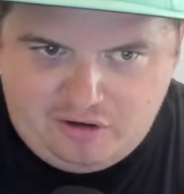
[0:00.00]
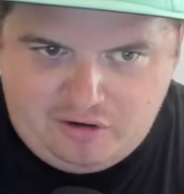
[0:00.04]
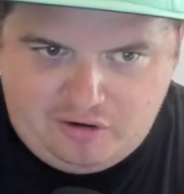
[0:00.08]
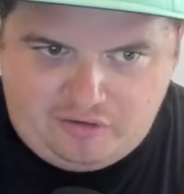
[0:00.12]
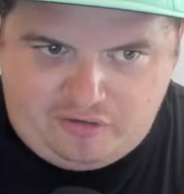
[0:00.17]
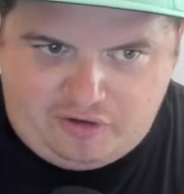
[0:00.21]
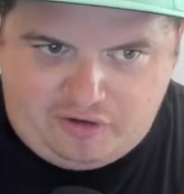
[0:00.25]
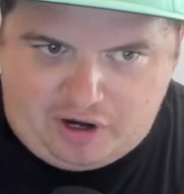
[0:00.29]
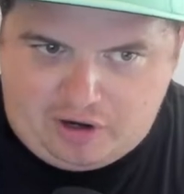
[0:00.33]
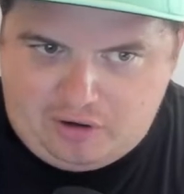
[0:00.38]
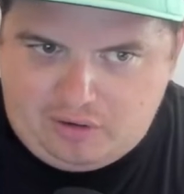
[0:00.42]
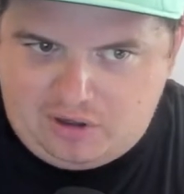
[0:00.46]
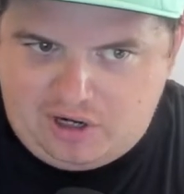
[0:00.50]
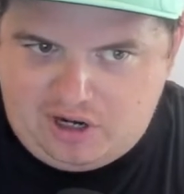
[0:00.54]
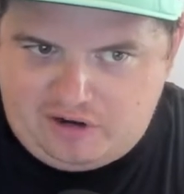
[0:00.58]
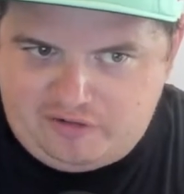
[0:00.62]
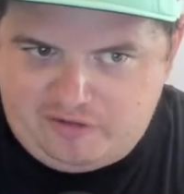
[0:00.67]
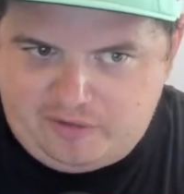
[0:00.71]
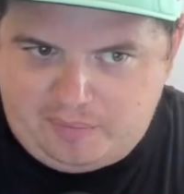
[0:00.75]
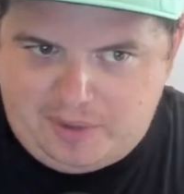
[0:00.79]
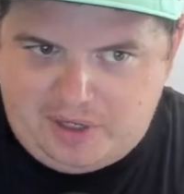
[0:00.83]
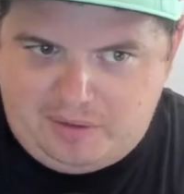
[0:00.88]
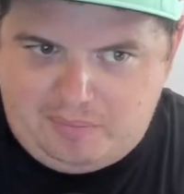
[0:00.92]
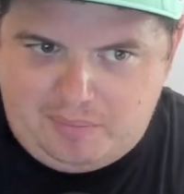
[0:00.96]
federal
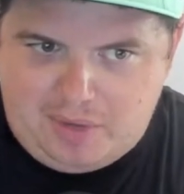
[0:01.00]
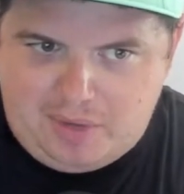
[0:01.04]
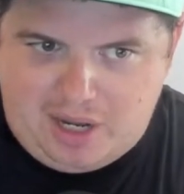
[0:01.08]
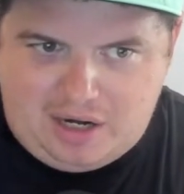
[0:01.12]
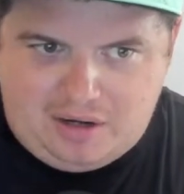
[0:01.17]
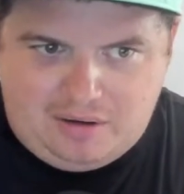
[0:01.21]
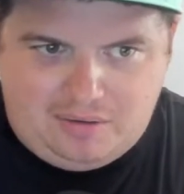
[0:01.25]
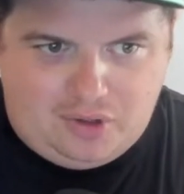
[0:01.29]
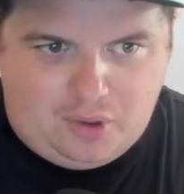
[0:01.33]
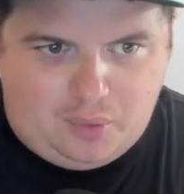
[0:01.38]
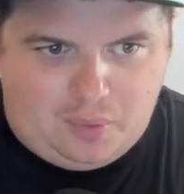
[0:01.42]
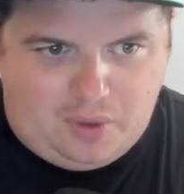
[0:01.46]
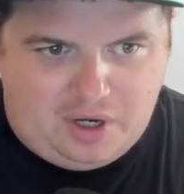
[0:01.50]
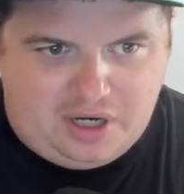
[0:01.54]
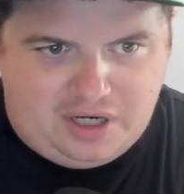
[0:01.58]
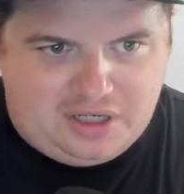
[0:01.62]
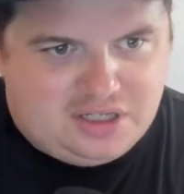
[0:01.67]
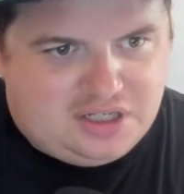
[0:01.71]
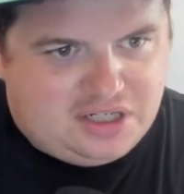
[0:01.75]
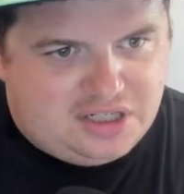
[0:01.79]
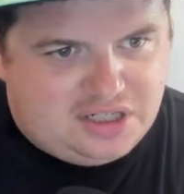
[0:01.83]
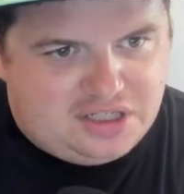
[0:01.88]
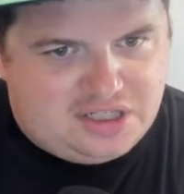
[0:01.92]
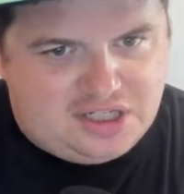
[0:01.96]
government meant the one in
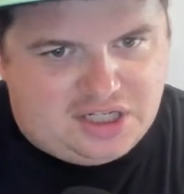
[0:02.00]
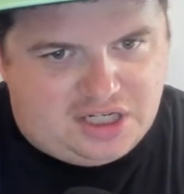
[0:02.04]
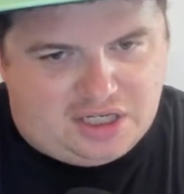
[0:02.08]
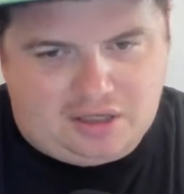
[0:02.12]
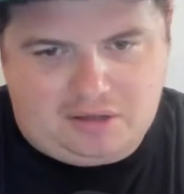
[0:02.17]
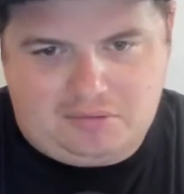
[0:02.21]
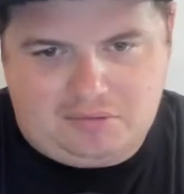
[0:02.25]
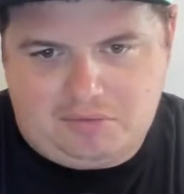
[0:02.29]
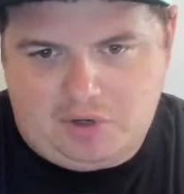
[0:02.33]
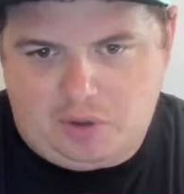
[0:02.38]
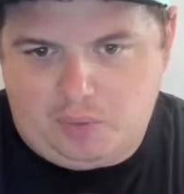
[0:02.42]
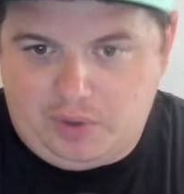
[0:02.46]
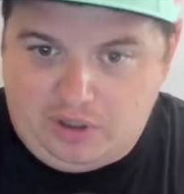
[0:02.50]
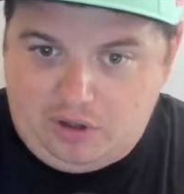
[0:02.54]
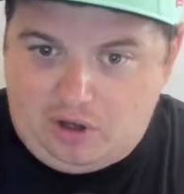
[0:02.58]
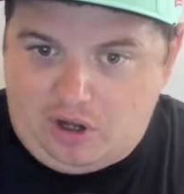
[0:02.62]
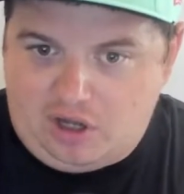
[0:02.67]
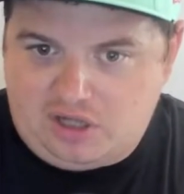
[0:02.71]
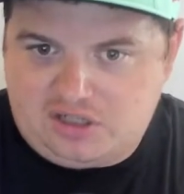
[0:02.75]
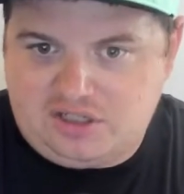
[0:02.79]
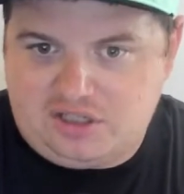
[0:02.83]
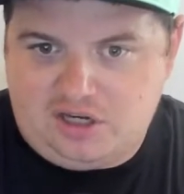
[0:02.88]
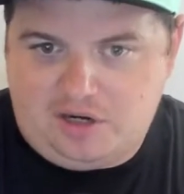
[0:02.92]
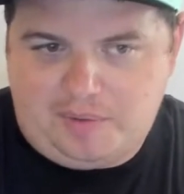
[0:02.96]
DC, and we
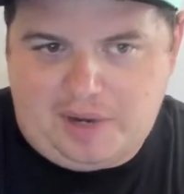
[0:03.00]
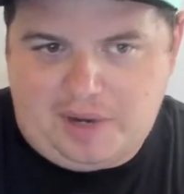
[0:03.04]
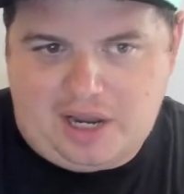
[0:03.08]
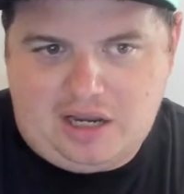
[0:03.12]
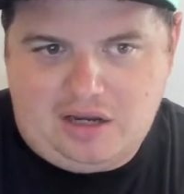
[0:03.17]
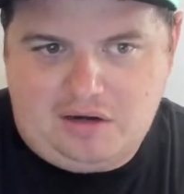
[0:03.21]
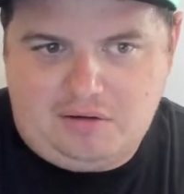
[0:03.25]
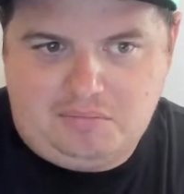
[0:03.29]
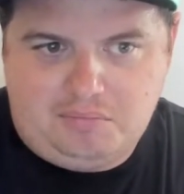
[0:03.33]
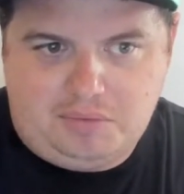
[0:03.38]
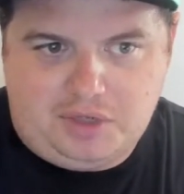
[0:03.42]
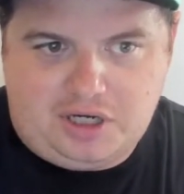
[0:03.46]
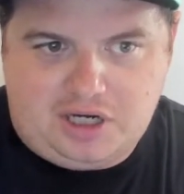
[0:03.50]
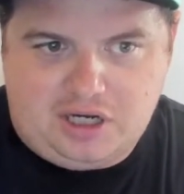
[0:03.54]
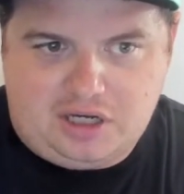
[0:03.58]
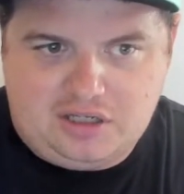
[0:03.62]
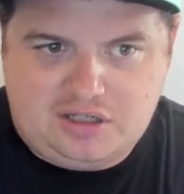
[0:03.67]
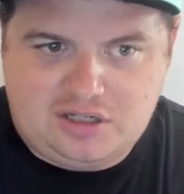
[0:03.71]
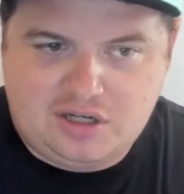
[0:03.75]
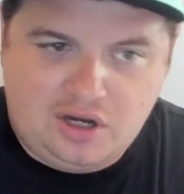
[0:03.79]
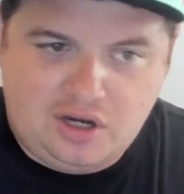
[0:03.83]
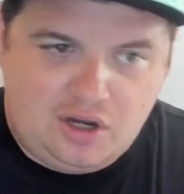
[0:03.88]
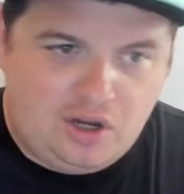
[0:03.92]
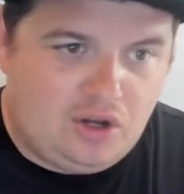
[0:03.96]
lost the debate
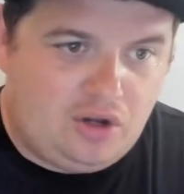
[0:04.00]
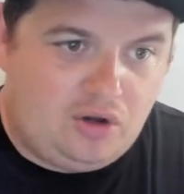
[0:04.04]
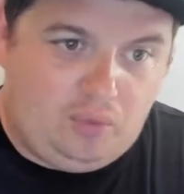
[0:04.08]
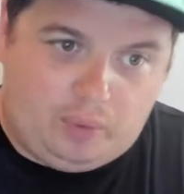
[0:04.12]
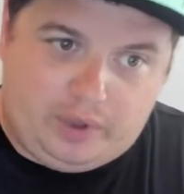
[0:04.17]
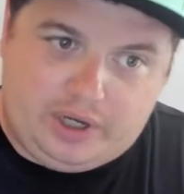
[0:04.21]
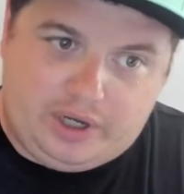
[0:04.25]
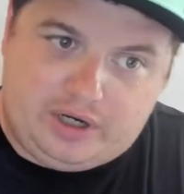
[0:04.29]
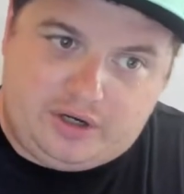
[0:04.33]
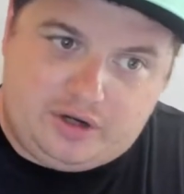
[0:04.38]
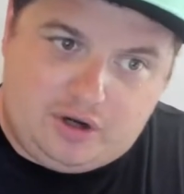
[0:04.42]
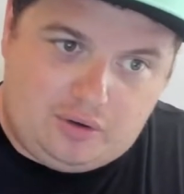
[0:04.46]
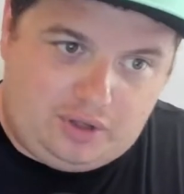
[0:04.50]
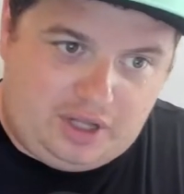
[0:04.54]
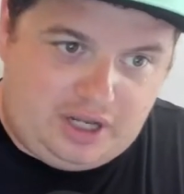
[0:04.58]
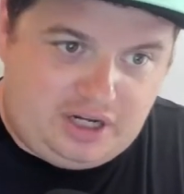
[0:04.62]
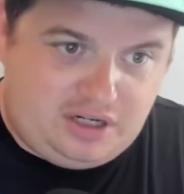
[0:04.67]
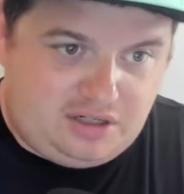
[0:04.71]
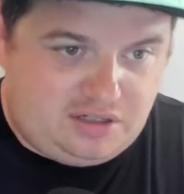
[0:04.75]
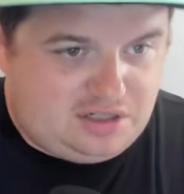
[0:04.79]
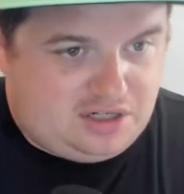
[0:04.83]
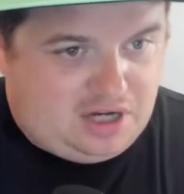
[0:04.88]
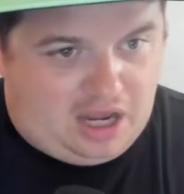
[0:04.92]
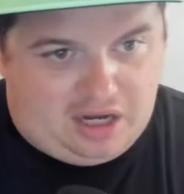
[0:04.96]
because we had no
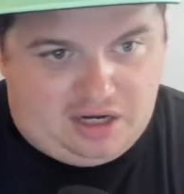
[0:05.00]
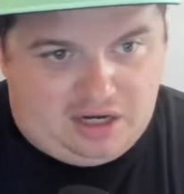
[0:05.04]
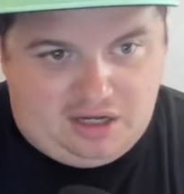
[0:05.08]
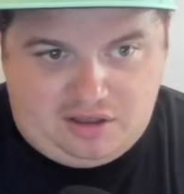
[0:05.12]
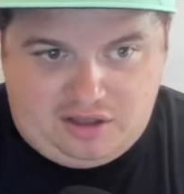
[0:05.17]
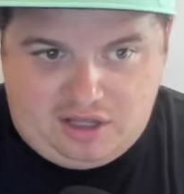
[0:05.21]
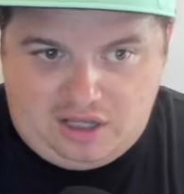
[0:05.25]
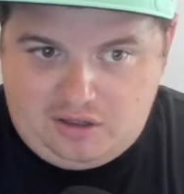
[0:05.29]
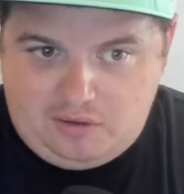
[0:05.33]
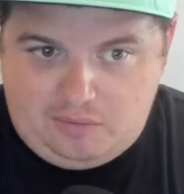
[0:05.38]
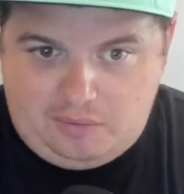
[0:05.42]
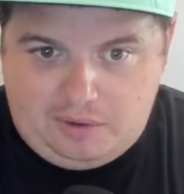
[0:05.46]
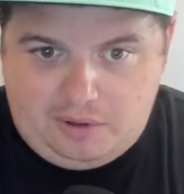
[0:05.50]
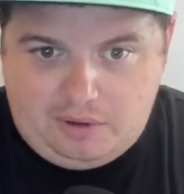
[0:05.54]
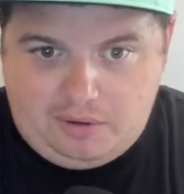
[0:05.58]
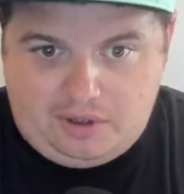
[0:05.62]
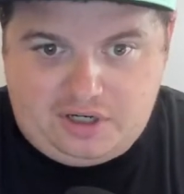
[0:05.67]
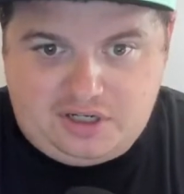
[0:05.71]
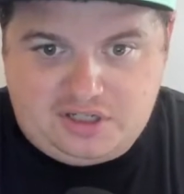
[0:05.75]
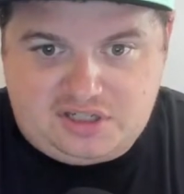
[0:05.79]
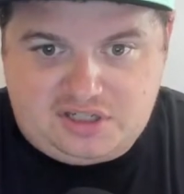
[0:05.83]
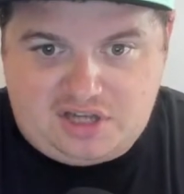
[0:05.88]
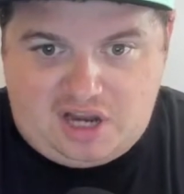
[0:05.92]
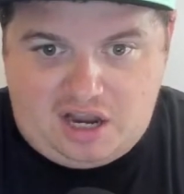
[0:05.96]
links to anything that we were going
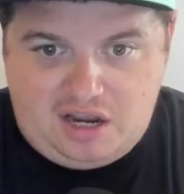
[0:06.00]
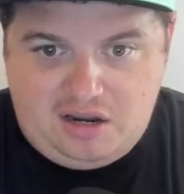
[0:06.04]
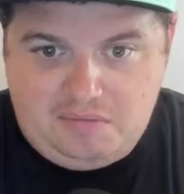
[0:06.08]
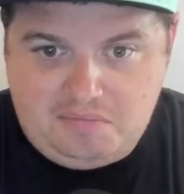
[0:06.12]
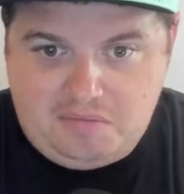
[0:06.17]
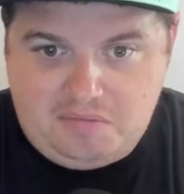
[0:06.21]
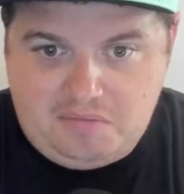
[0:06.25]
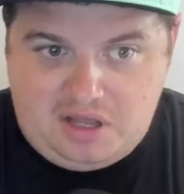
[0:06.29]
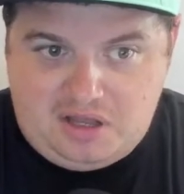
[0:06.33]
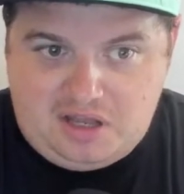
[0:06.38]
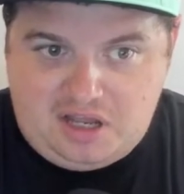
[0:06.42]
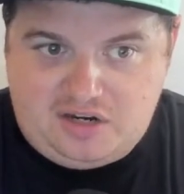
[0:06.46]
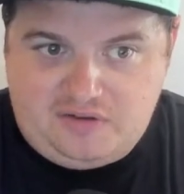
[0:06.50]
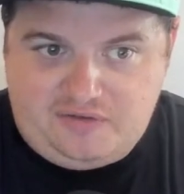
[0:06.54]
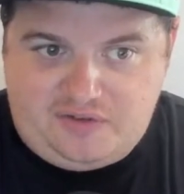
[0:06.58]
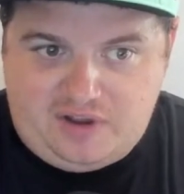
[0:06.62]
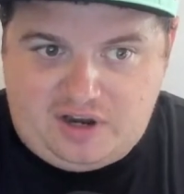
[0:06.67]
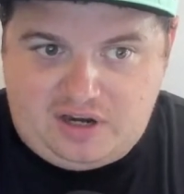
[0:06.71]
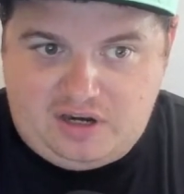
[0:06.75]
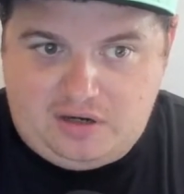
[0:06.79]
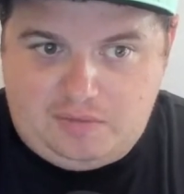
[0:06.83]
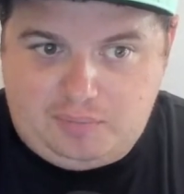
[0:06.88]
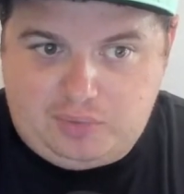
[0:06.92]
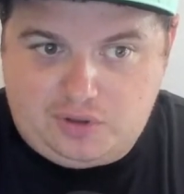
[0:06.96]
to say, and they
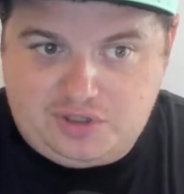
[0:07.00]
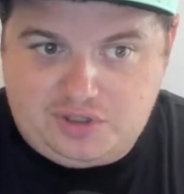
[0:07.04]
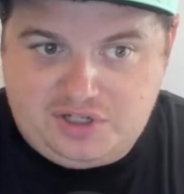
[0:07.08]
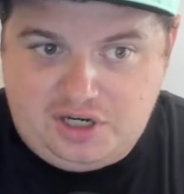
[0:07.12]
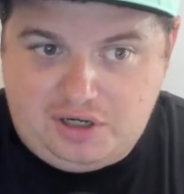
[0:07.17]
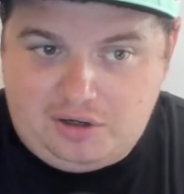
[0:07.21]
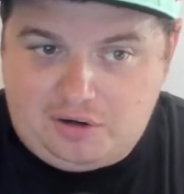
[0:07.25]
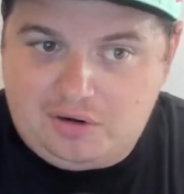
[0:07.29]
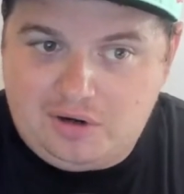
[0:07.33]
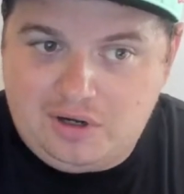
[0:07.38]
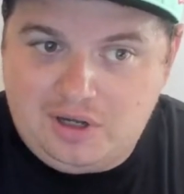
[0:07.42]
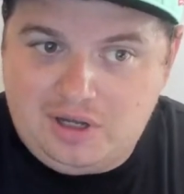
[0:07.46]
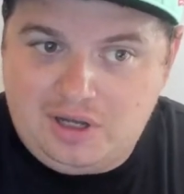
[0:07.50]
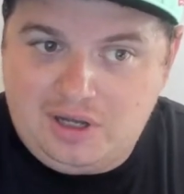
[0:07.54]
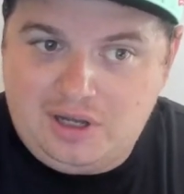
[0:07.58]
defended Brazil.